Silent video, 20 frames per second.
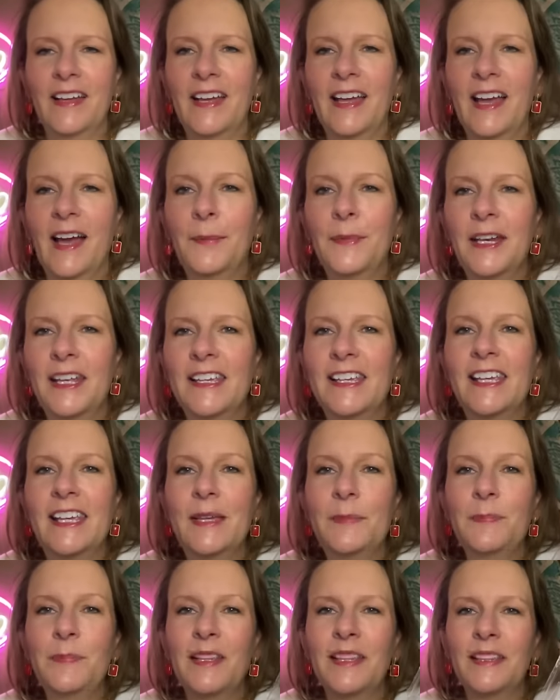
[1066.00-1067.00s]
I'm going to
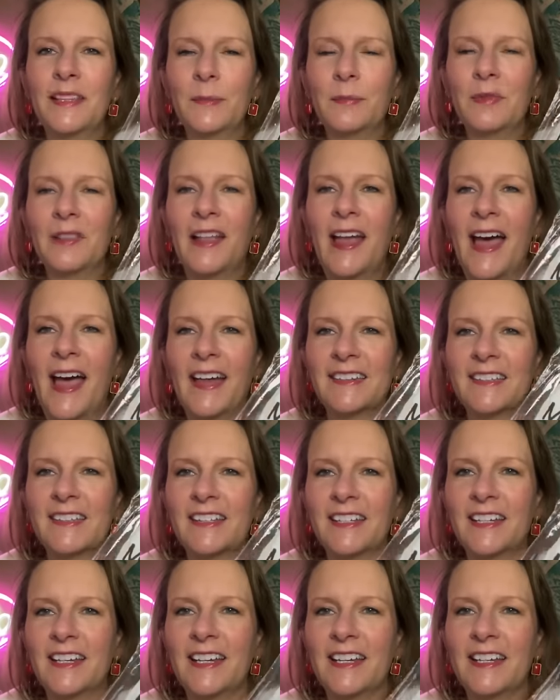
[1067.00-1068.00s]
keep it in the
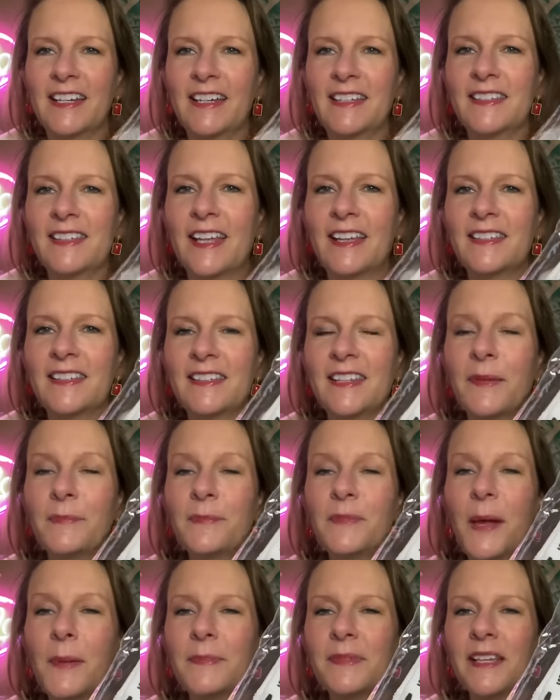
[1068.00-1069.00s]
plastic. It says,
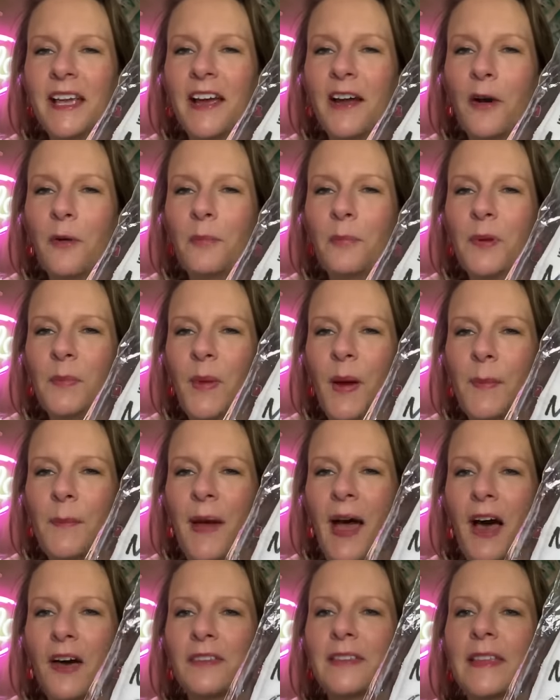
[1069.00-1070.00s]
sometimes I open my
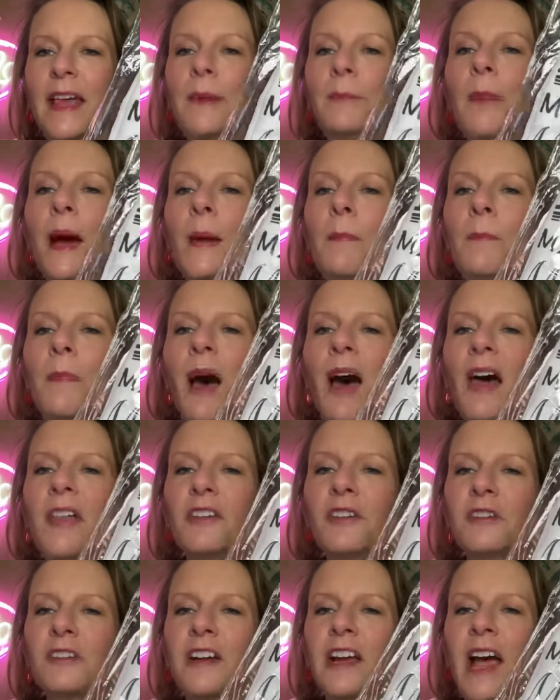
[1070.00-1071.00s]
mouth and my
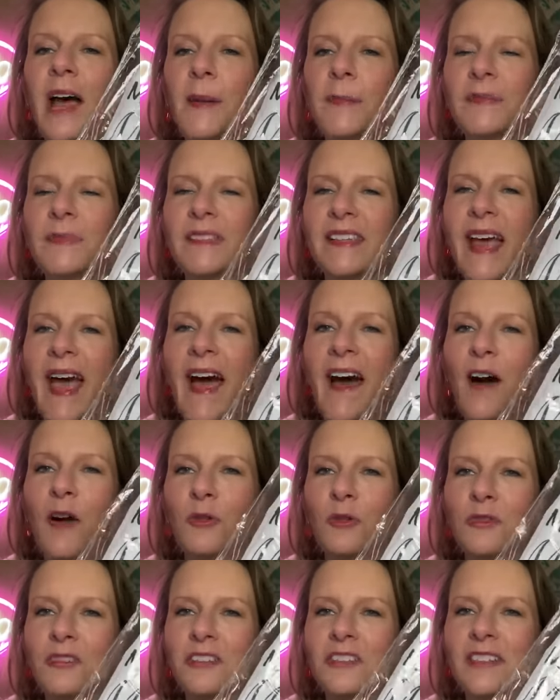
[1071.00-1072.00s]
mother comes
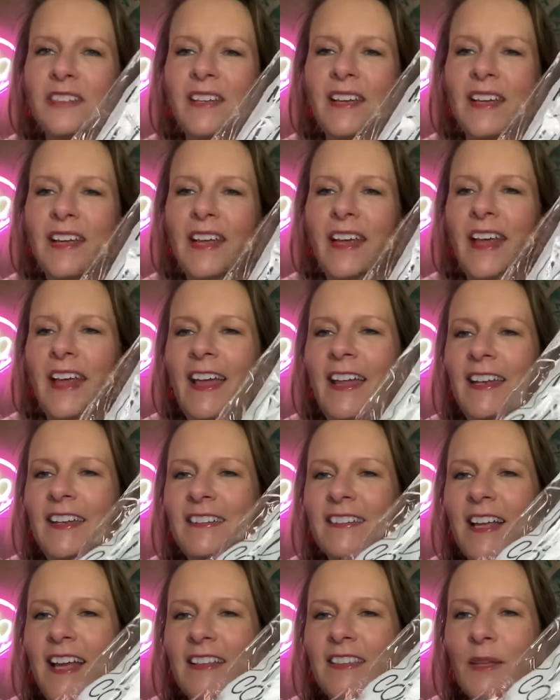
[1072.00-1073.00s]
out. And
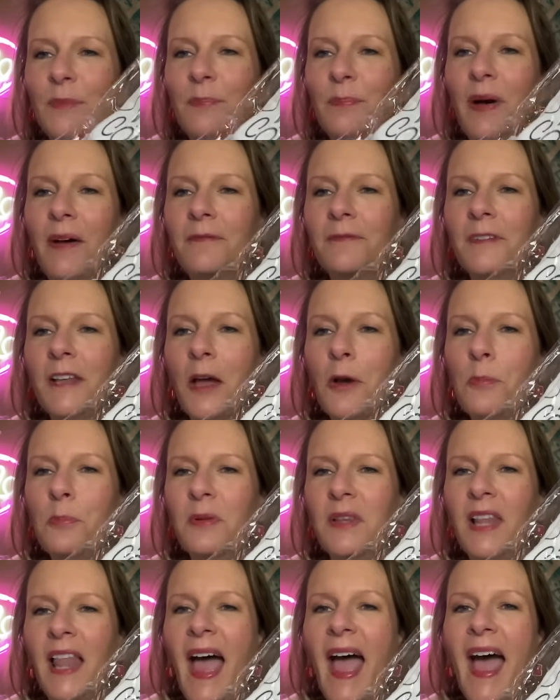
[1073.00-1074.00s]
it's got the buffalo
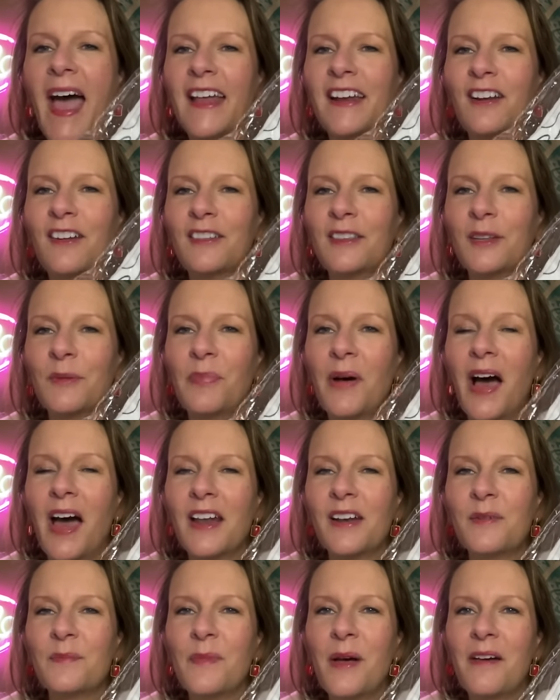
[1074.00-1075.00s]
plaid on the
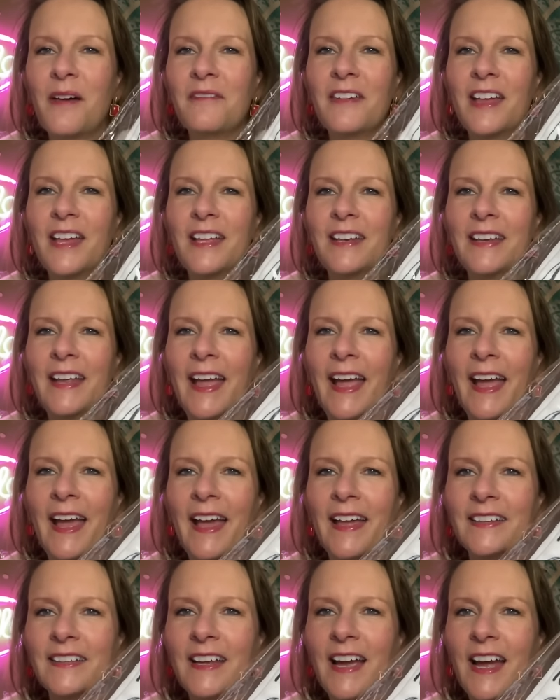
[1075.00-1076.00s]
bottom of it
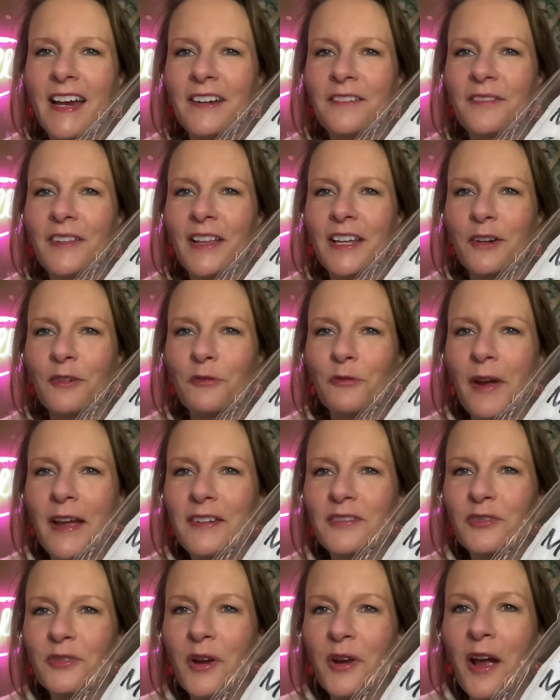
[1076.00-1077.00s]
and kind of like a
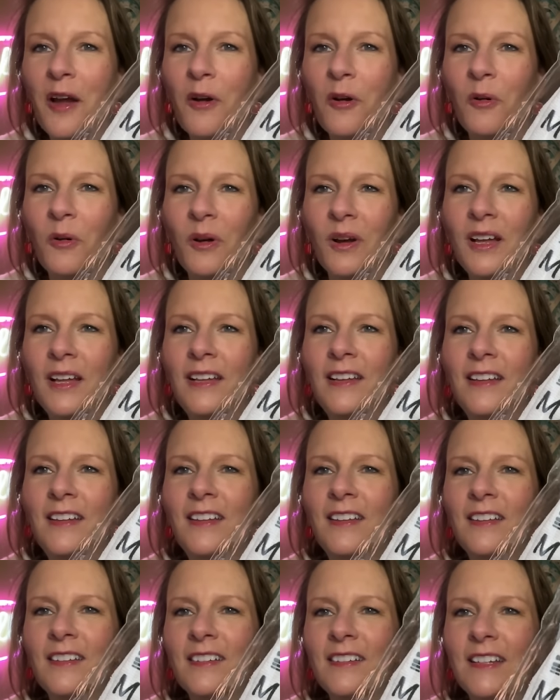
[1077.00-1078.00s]
retro
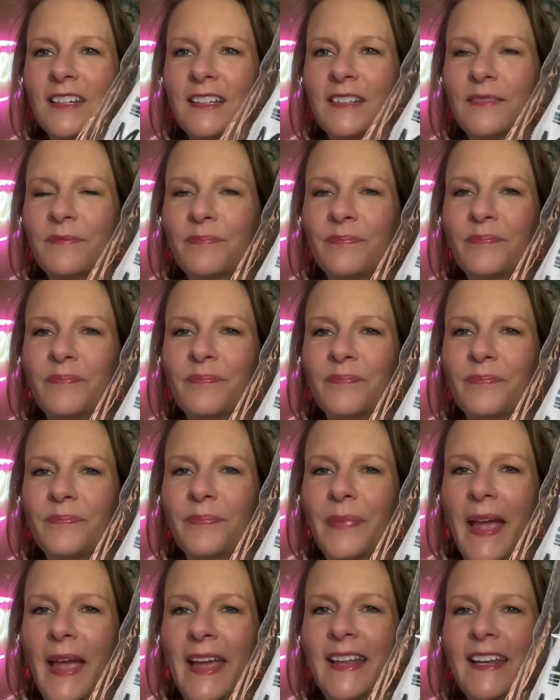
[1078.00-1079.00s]

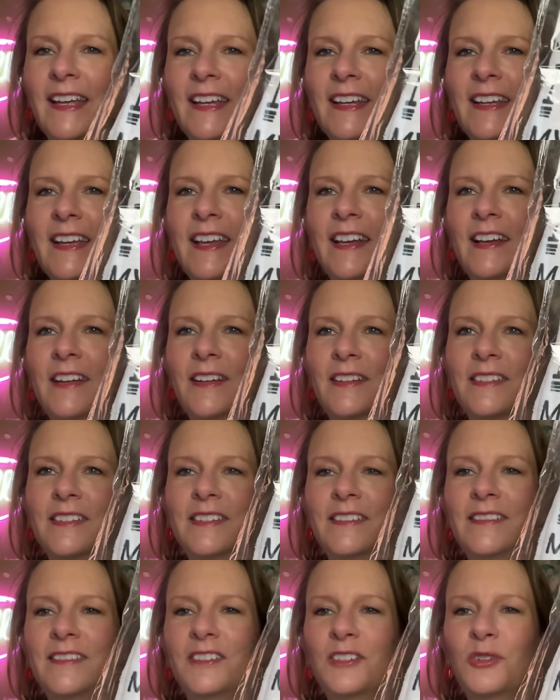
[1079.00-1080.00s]
painting and a
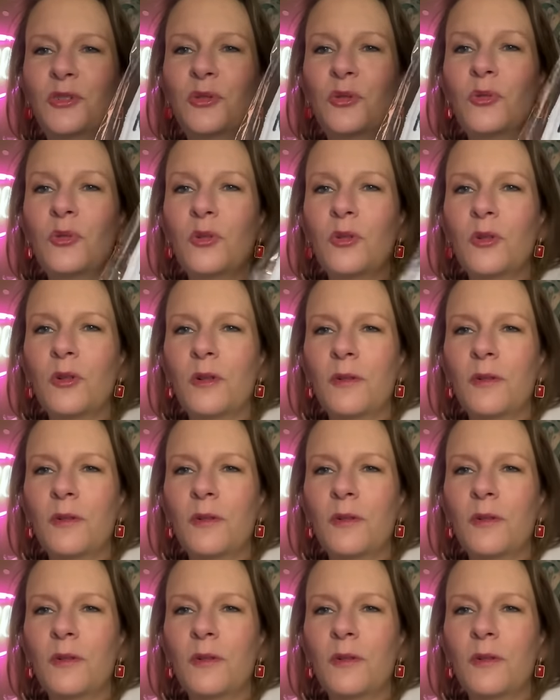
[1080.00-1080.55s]
cool